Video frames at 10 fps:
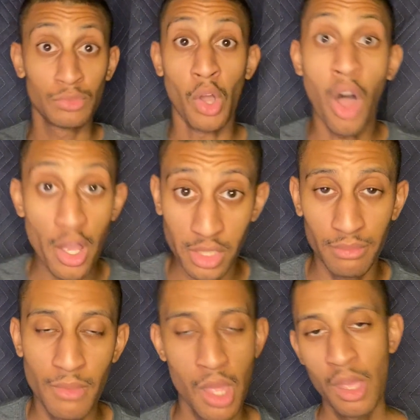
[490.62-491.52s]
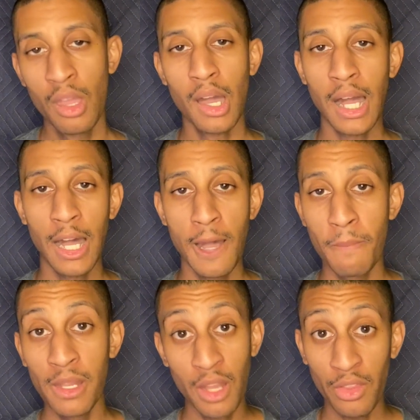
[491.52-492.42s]
Awesome.
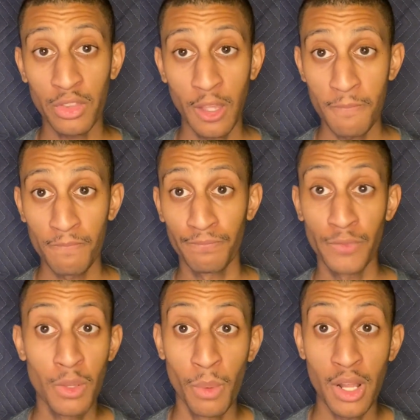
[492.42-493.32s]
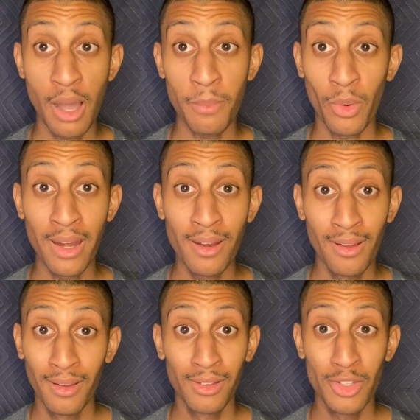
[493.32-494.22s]
Another thing, you want to upgrade
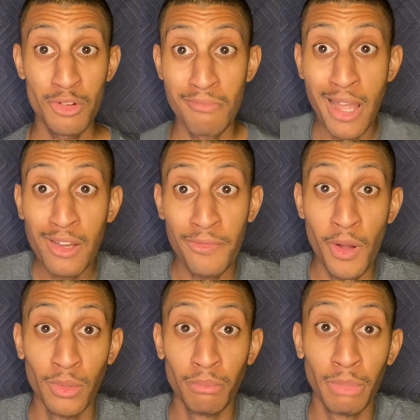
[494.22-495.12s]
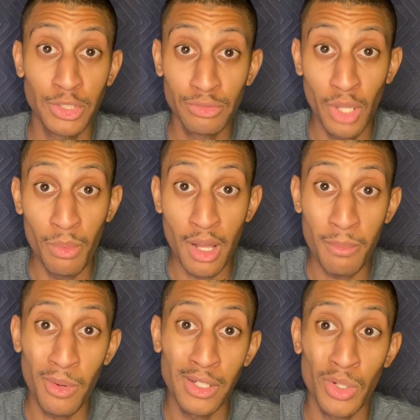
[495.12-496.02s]
your microphone, but you don't want to
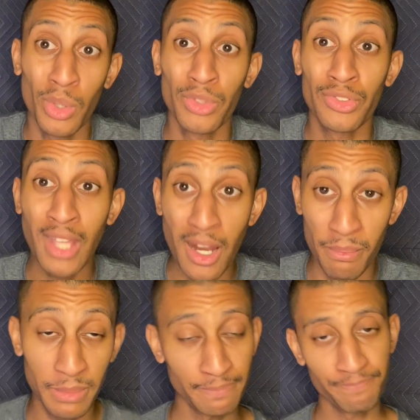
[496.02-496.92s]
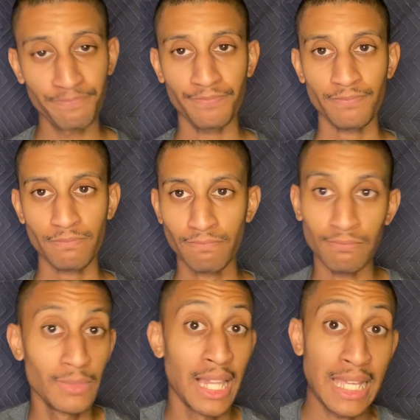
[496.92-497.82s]
upgrade your whole setup.
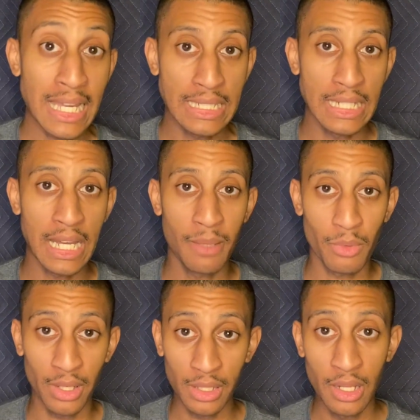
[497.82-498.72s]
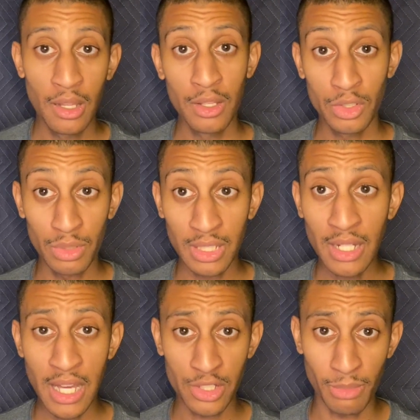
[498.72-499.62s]
Like I did, I upgraded to a
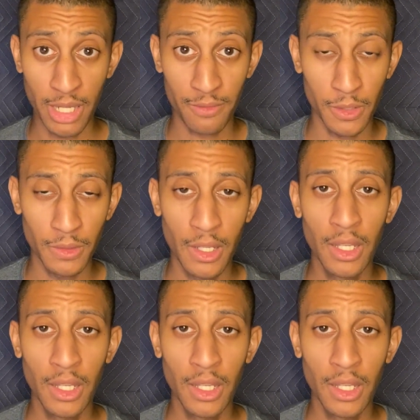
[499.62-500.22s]
Sennheiser microphone.